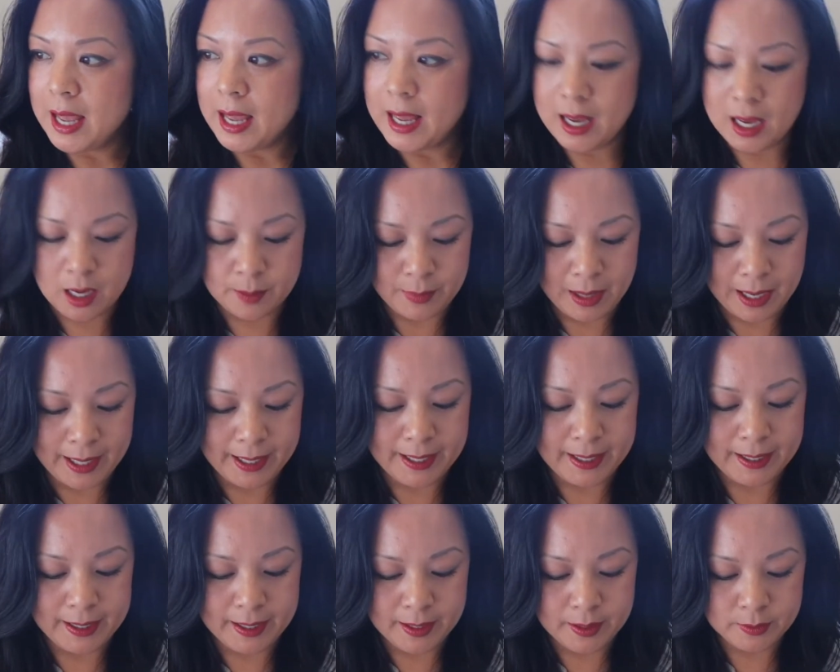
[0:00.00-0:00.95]

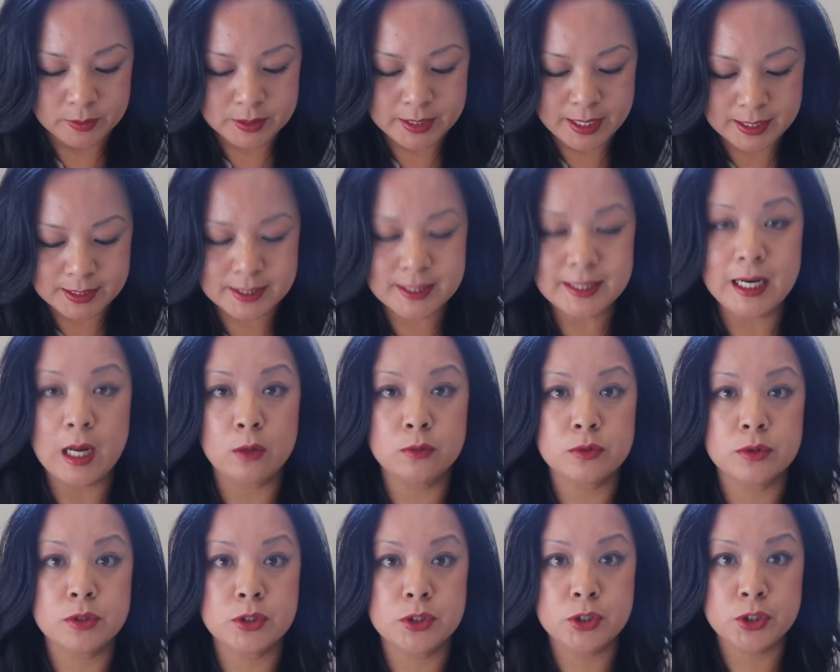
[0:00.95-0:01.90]
I tested
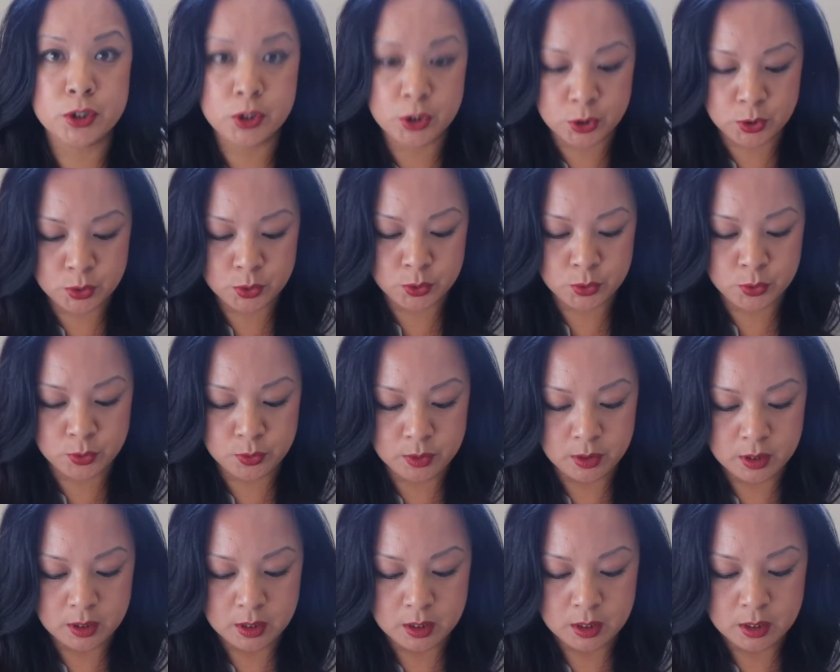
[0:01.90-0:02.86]
out two
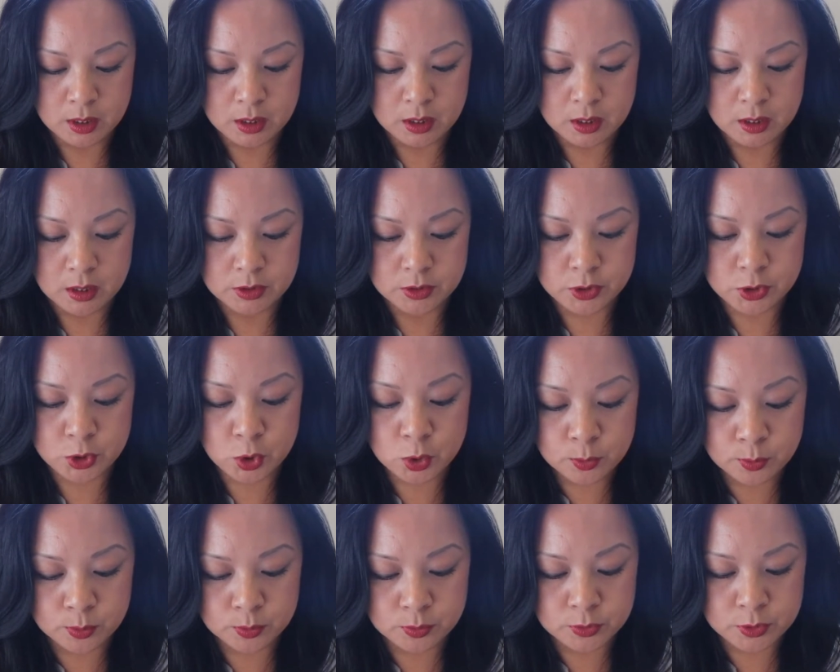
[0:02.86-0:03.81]

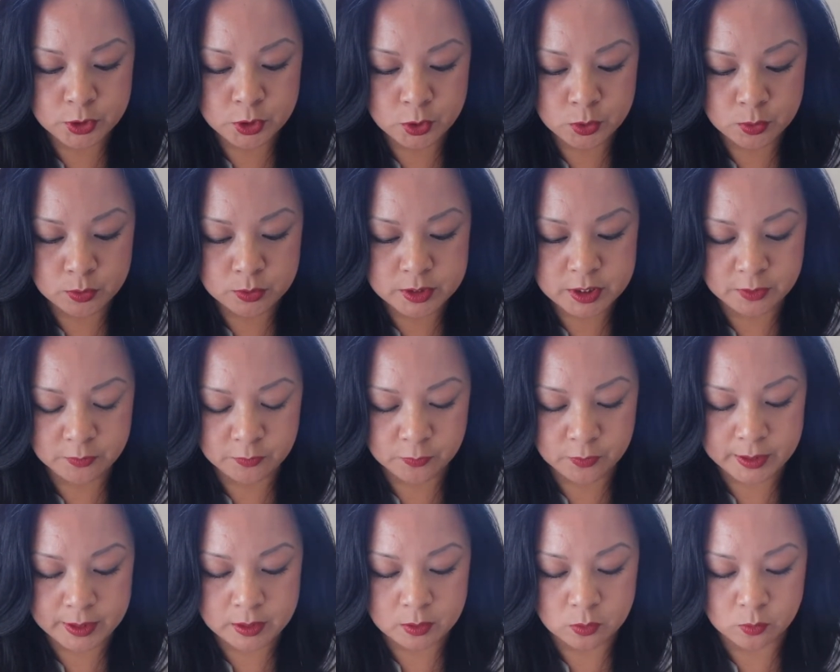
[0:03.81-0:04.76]

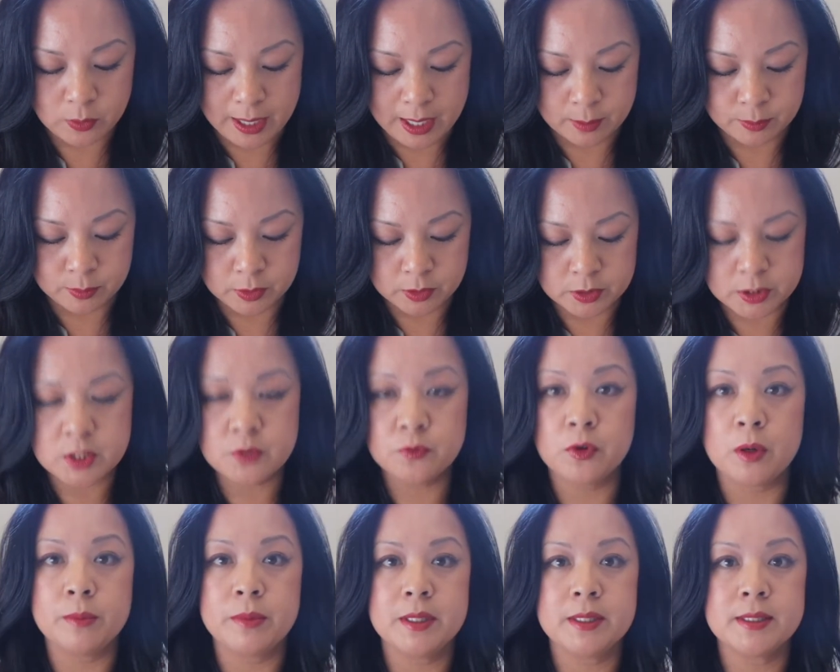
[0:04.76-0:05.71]
different wrappers
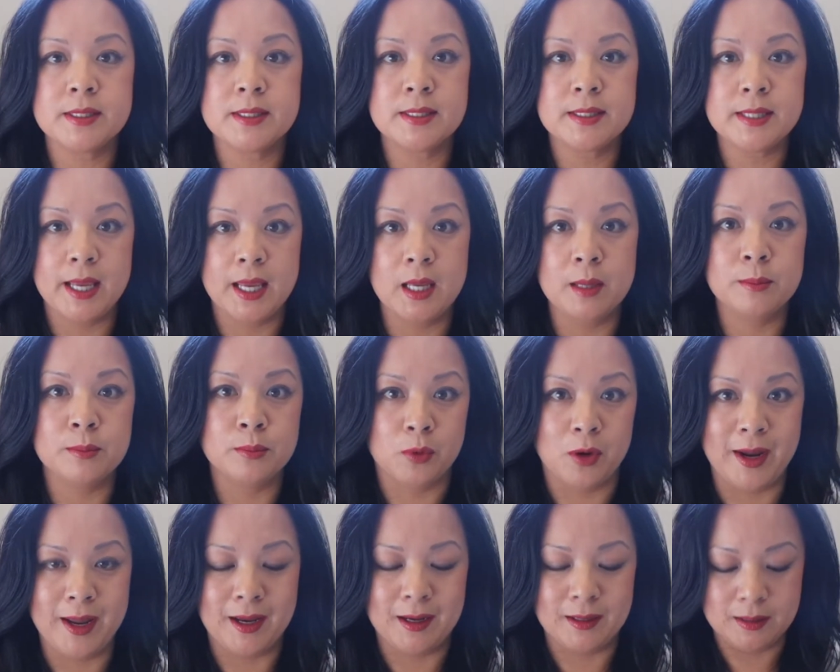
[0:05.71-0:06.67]
from this same
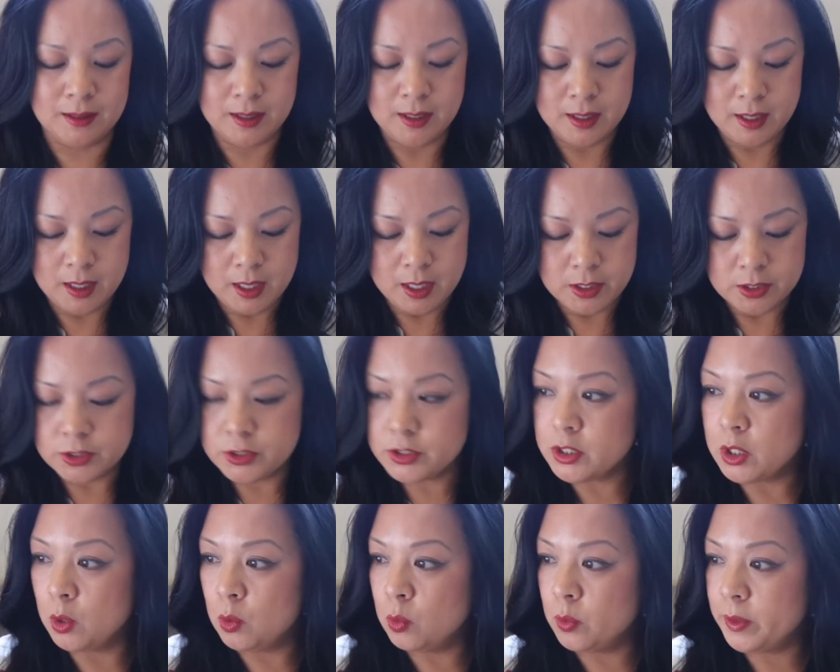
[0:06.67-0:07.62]
brand.
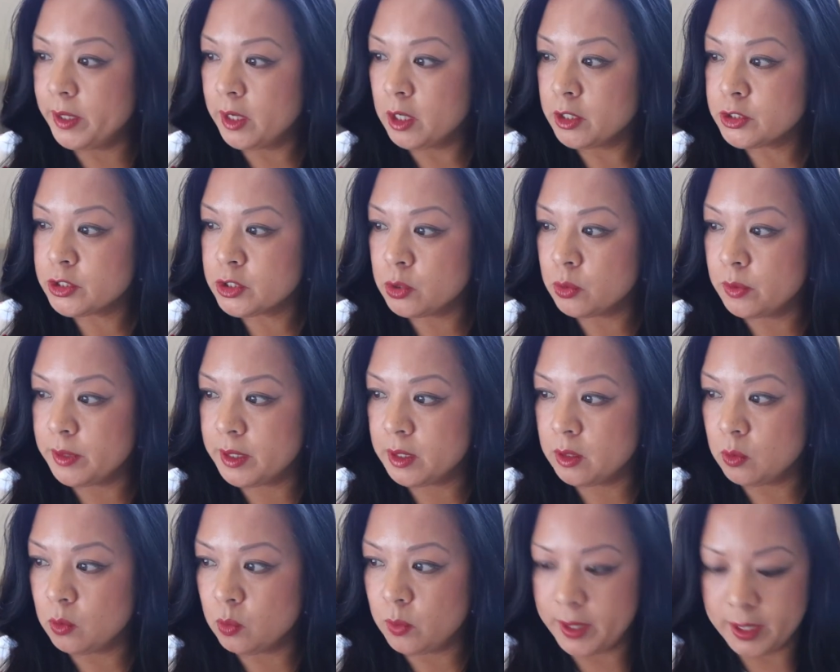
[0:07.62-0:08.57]
So we are
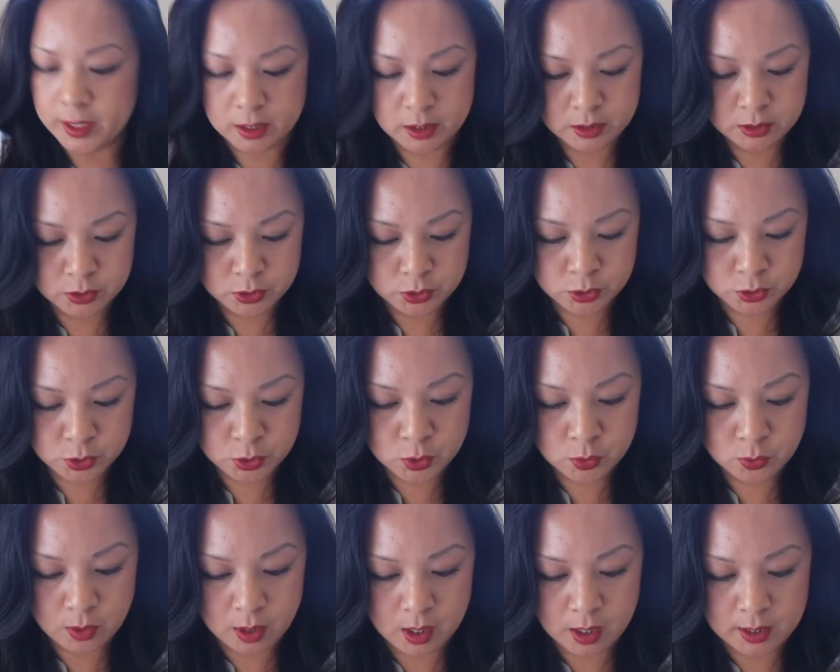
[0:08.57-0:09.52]
doing Wei
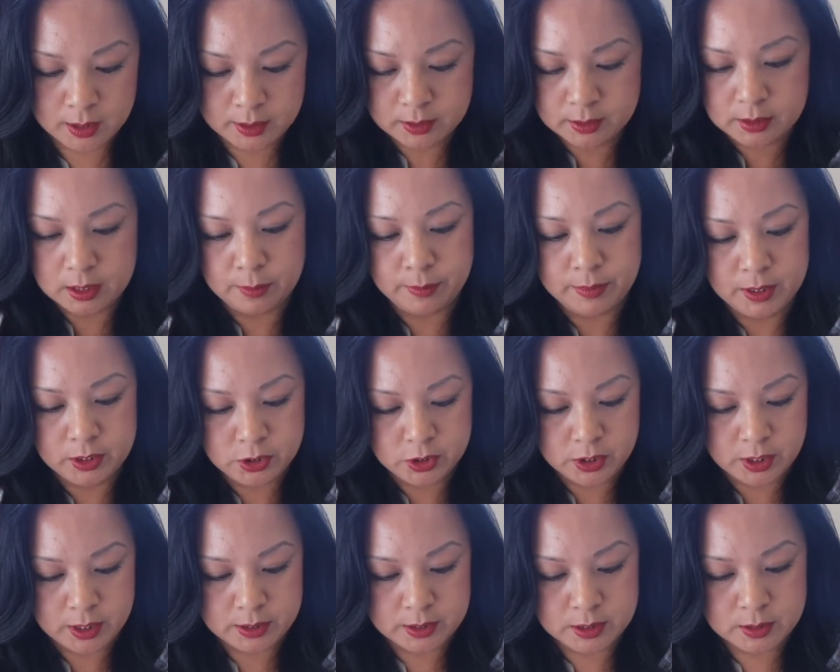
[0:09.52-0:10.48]
Chuan. Let me
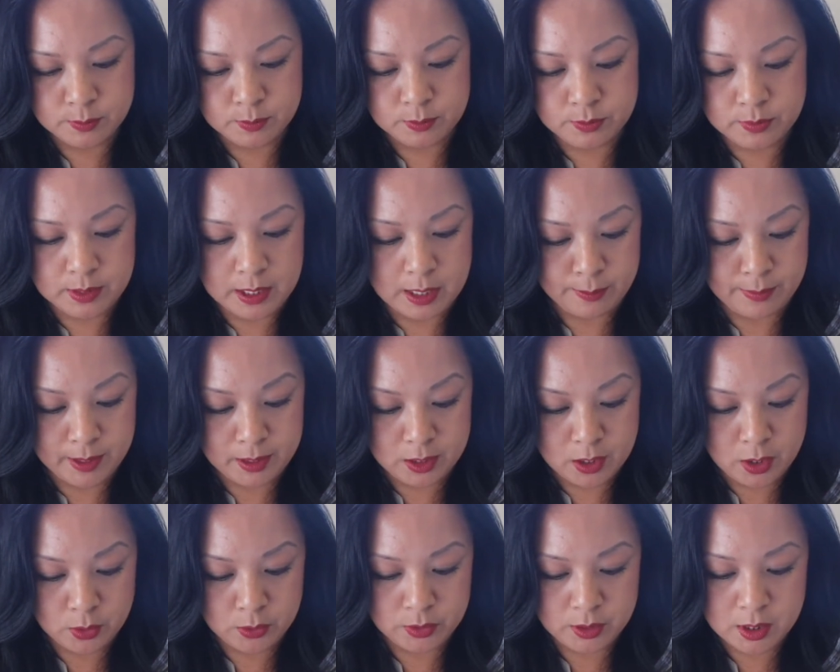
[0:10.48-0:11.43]
just get my
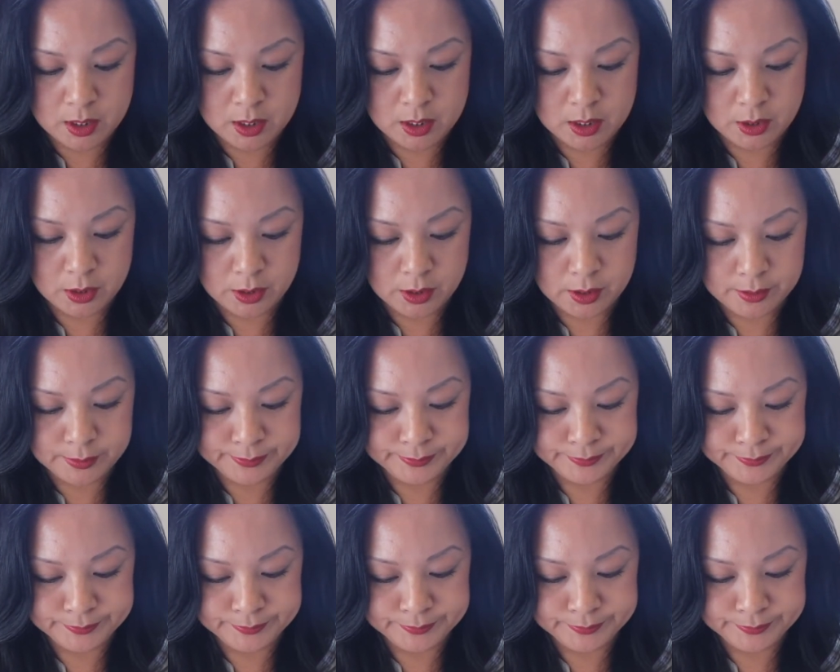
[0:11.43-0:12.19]
note here.